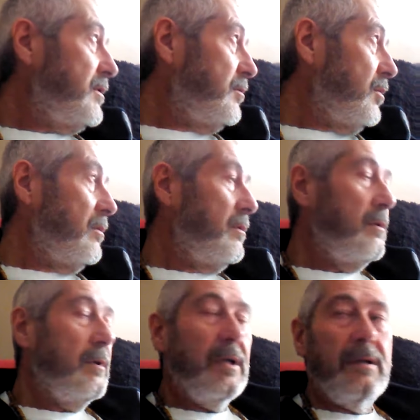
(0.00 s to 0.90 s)
visible
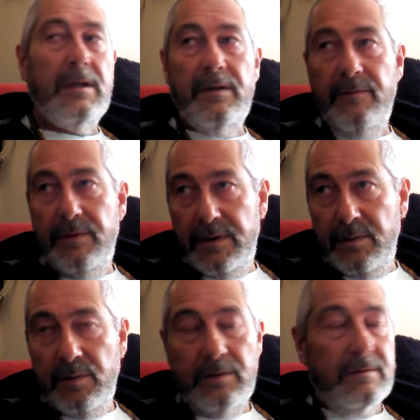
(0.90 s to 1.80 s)
and the invisible,
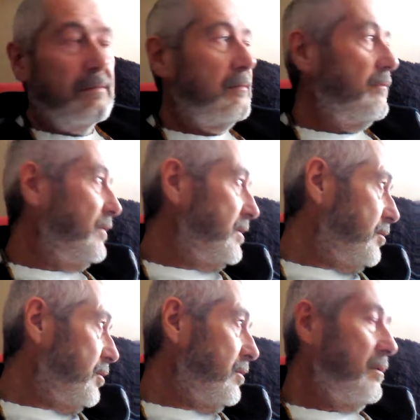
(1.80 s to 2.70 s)

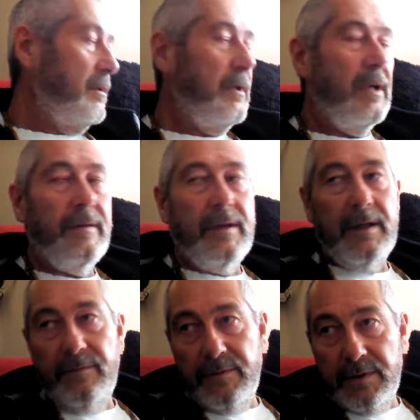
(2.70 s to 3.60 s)
visible and the
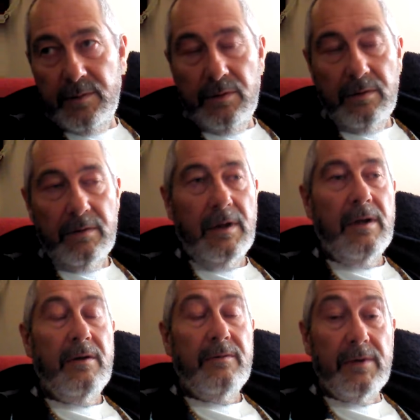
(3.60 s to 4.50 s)
invisible,
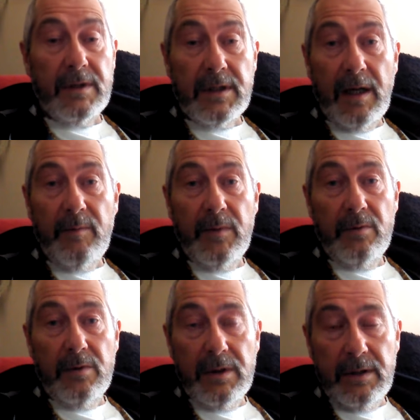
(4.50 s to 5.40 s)
for the time that
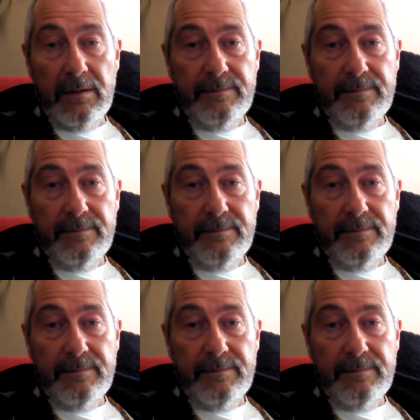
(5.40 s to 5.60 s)
we're here.